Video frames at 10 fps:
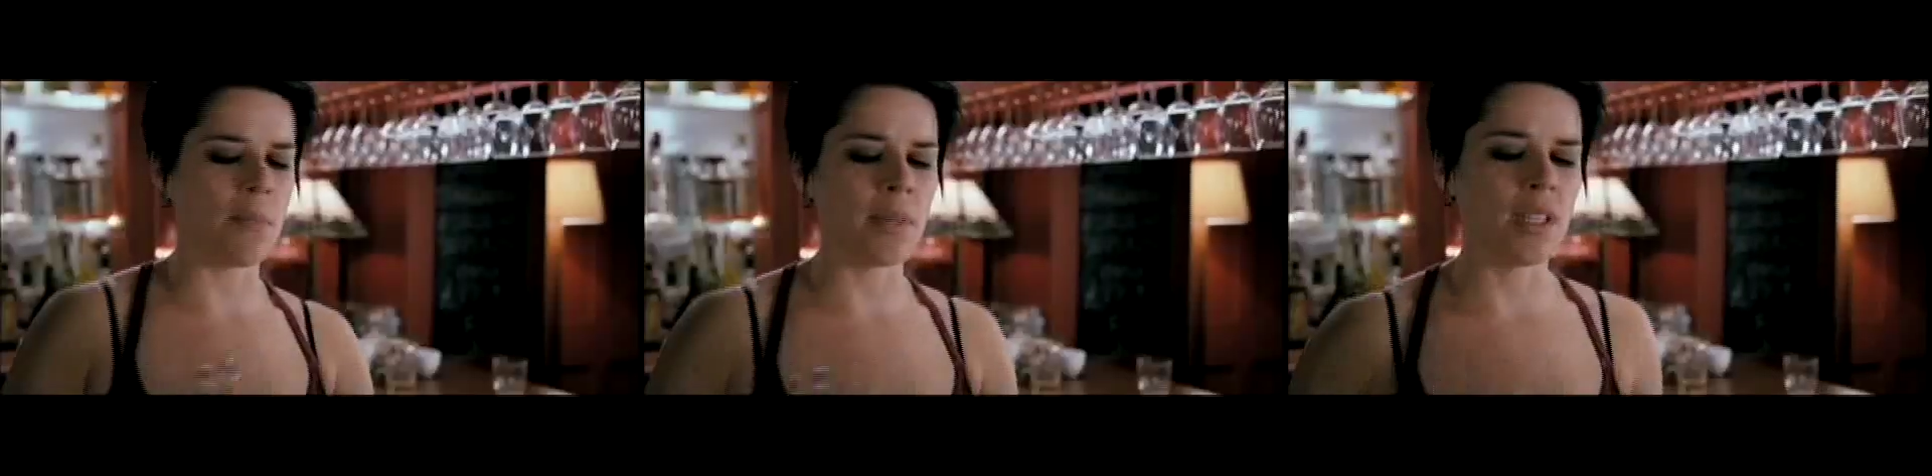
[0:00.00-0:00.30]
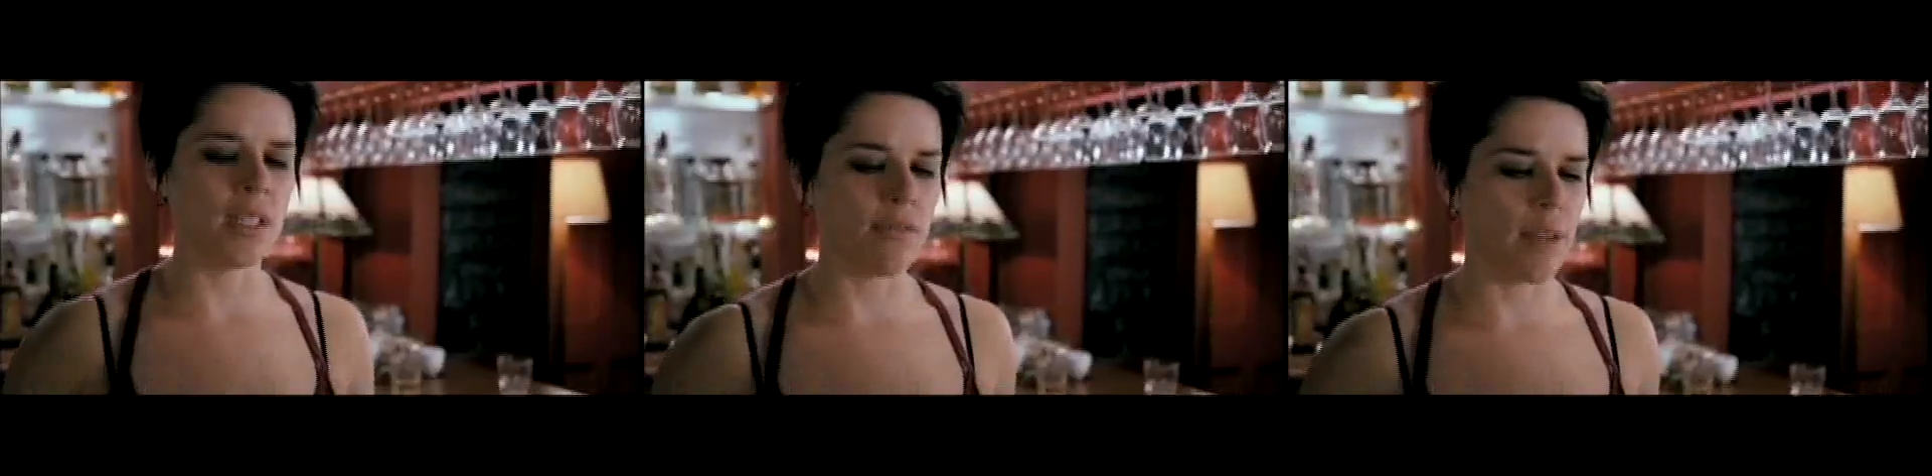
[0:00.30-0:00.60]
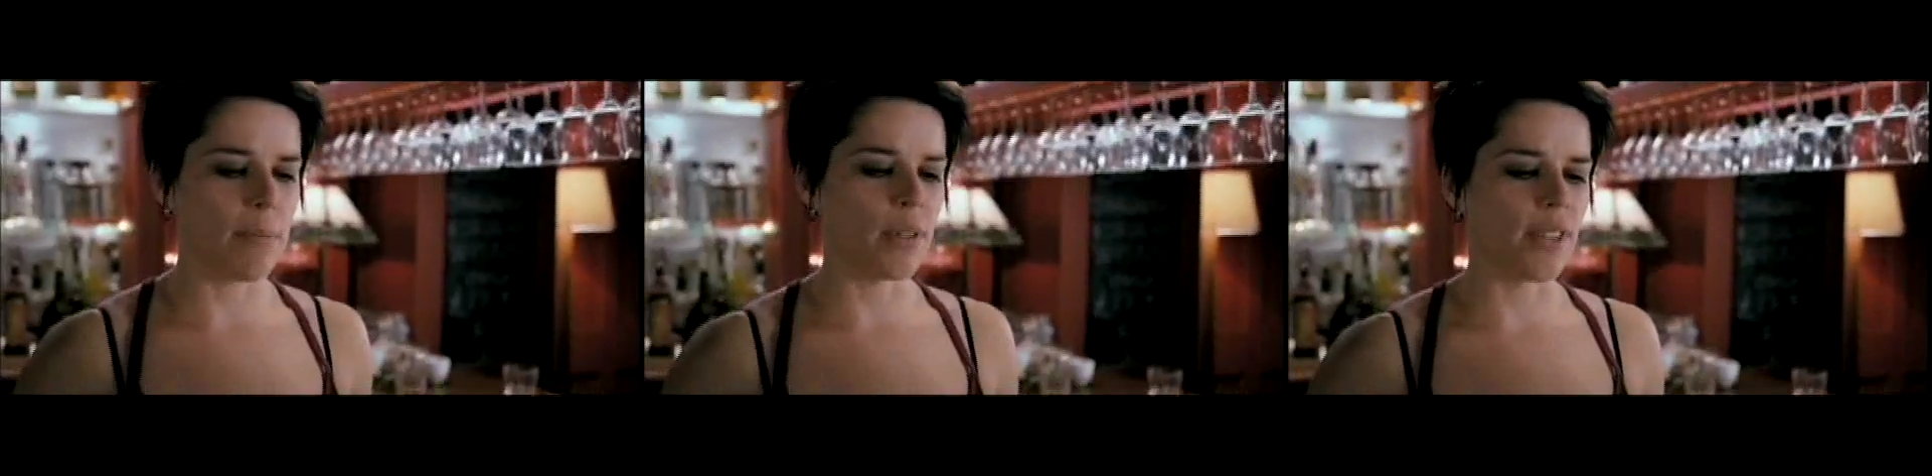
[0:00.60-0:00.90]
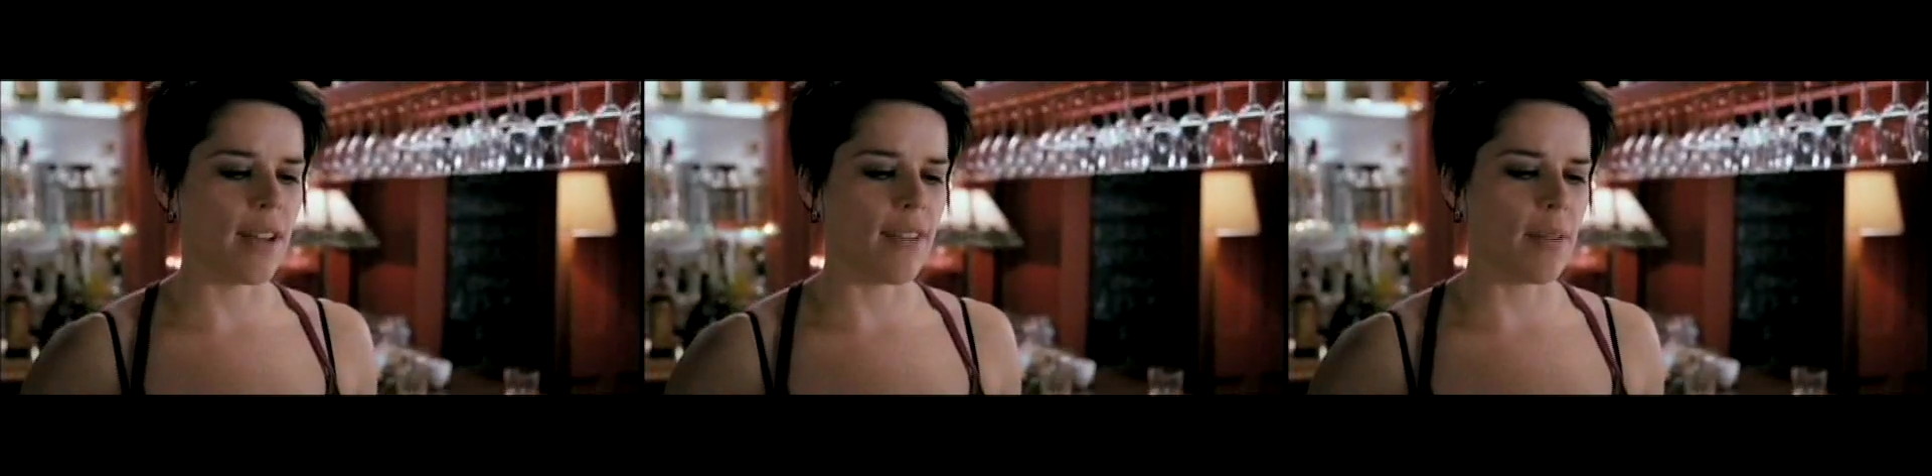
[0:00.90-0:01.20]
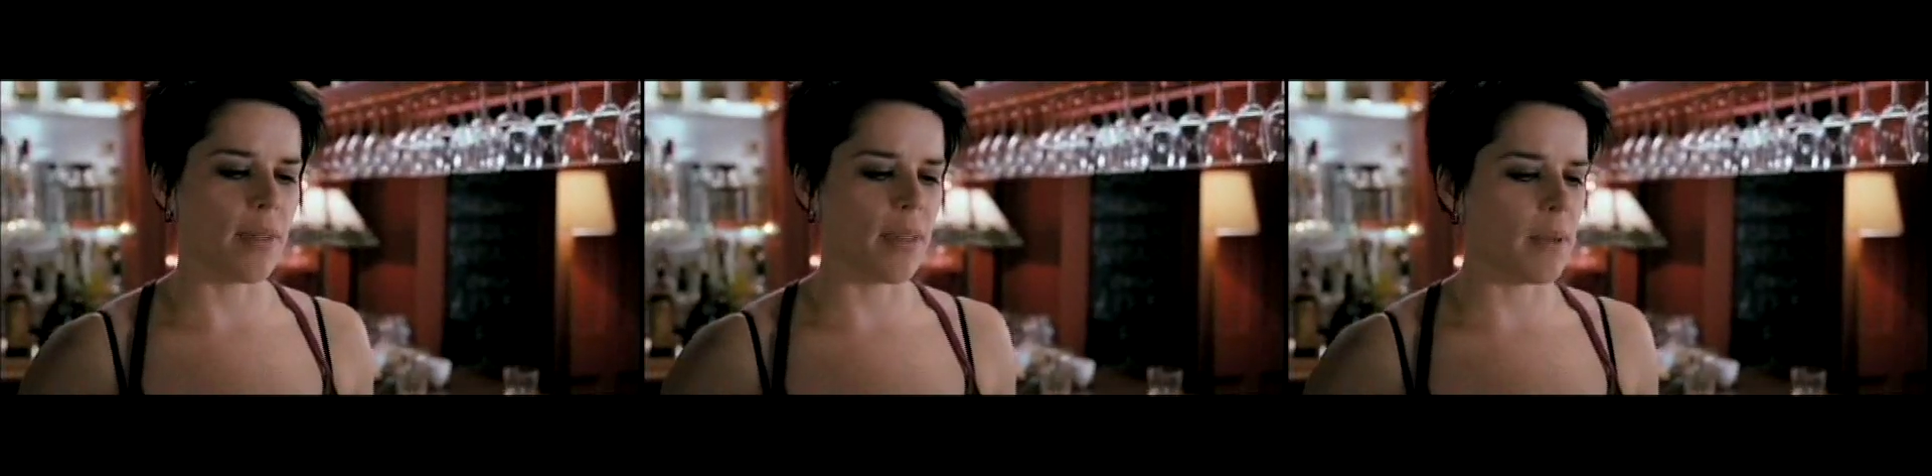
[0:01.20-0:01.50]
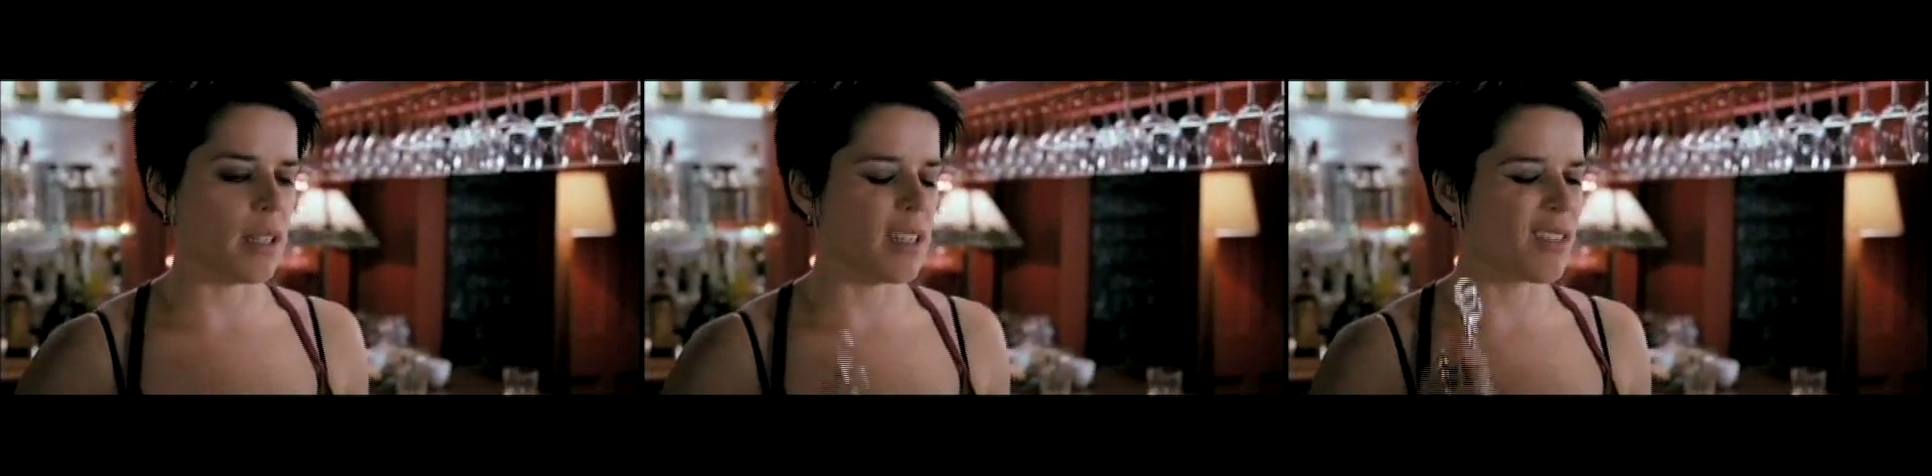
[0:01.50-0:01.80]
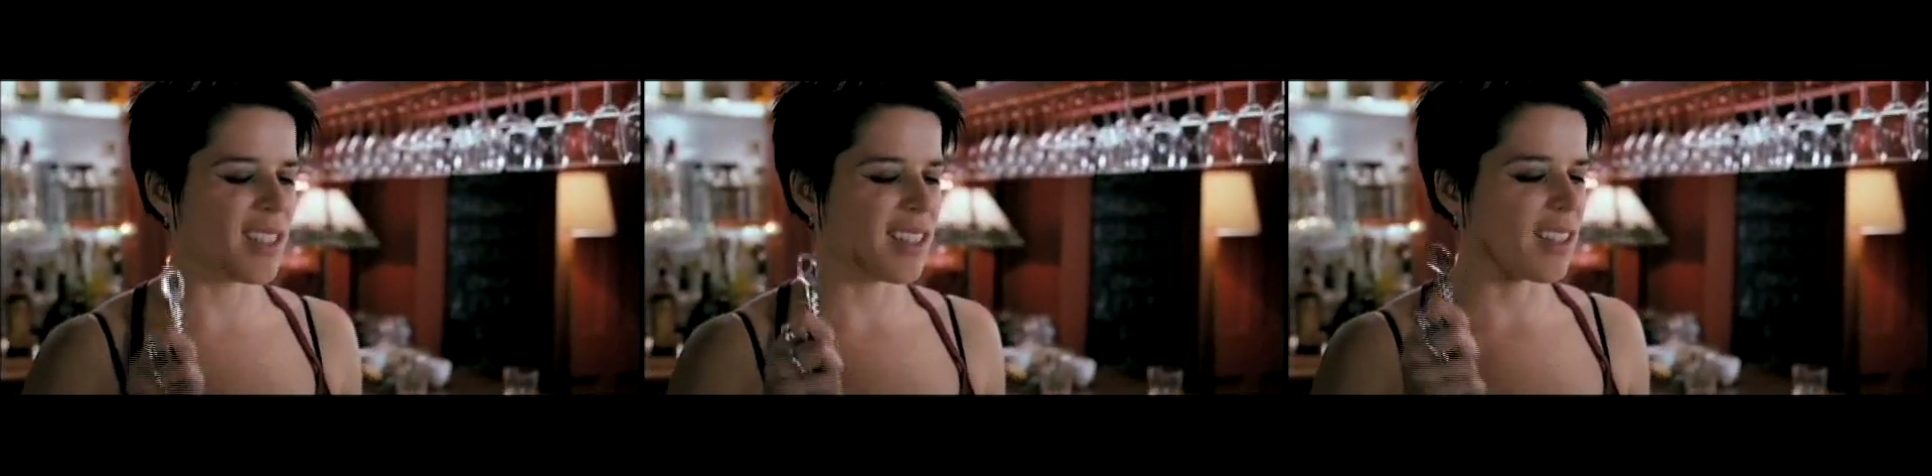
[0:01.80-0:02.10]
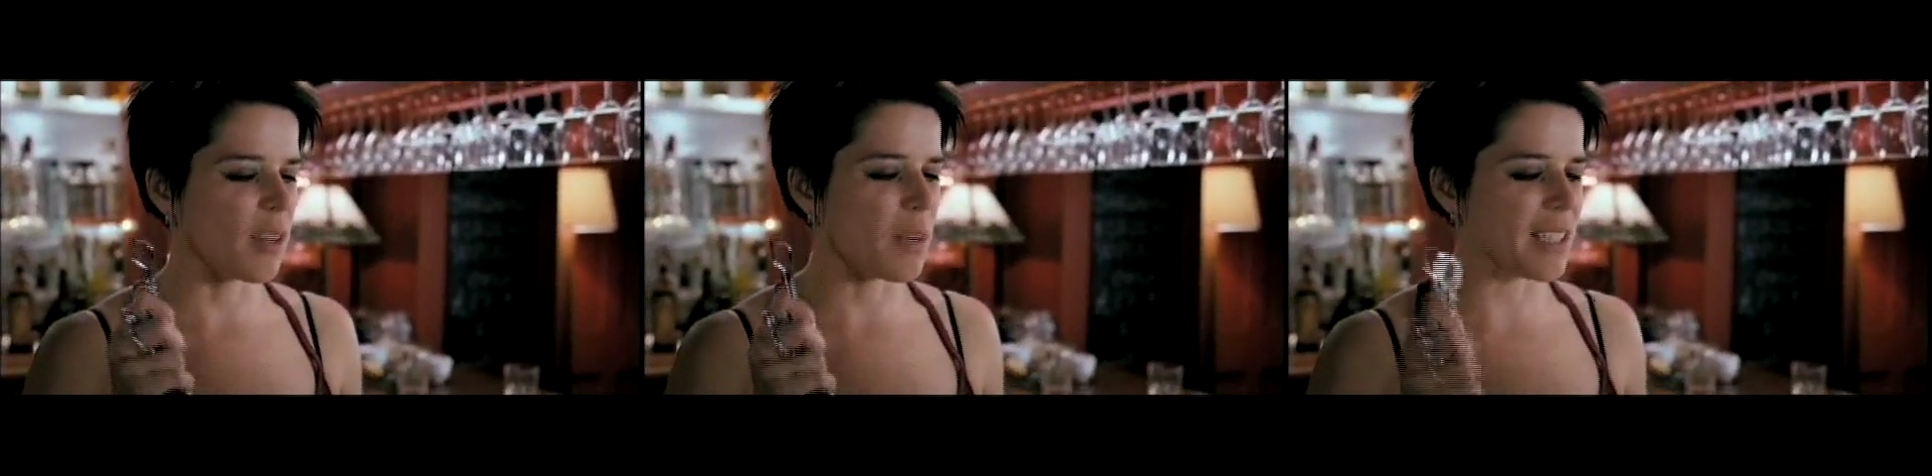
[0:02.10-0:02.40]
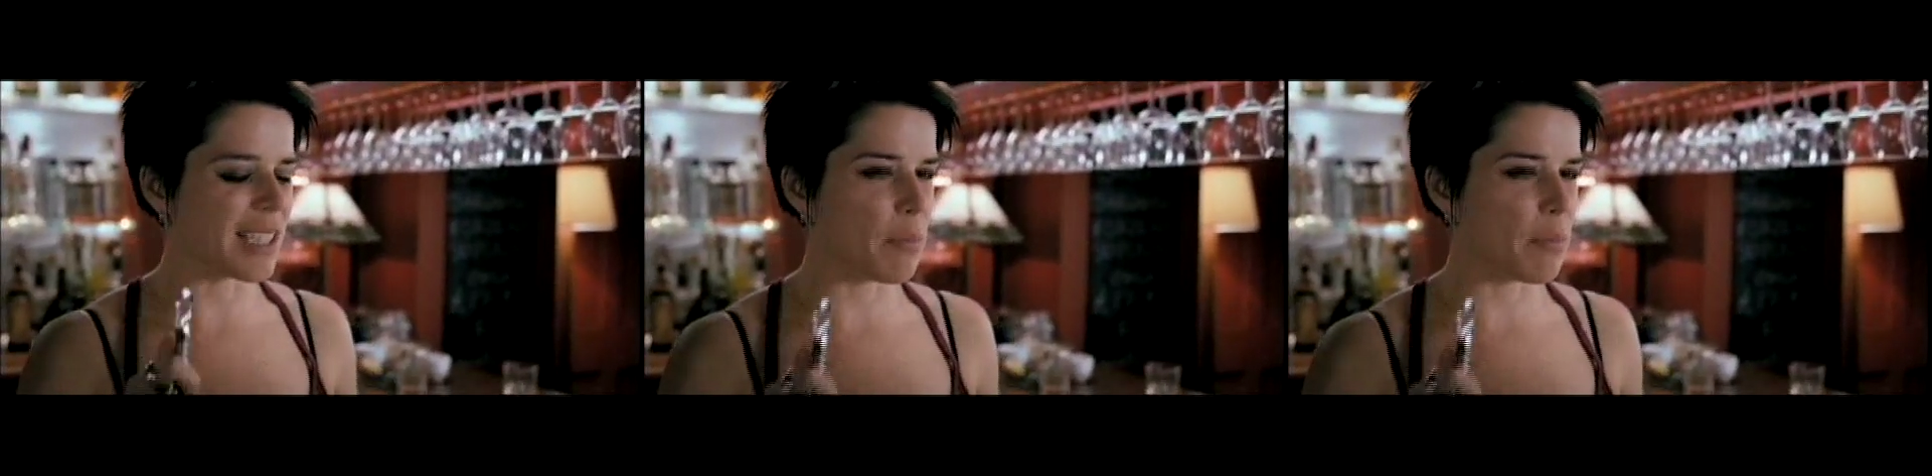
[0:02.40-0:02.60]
You know, millions of lepers have empathy, but you don't necessarily want